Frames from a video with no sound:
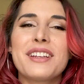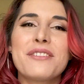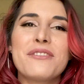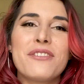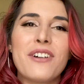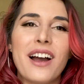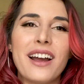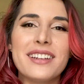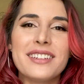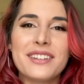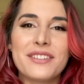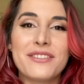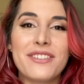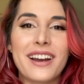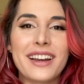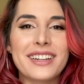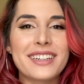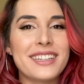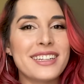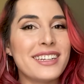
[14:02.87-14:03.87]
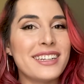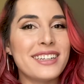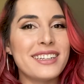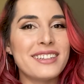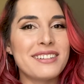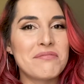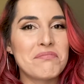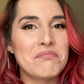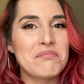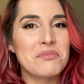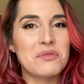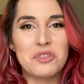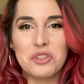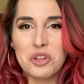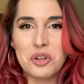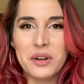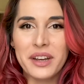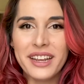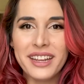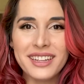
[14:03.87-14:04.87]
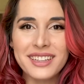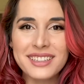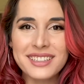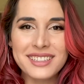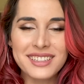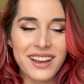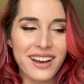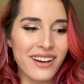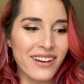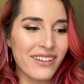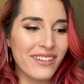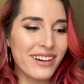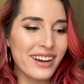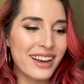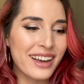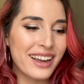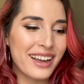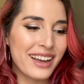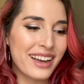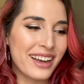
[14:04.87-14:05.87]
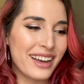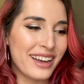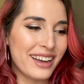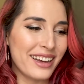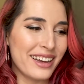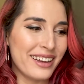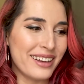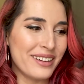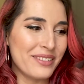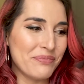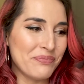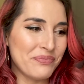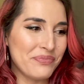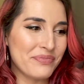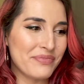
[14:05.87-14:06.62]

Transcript: fun to finally do it. So I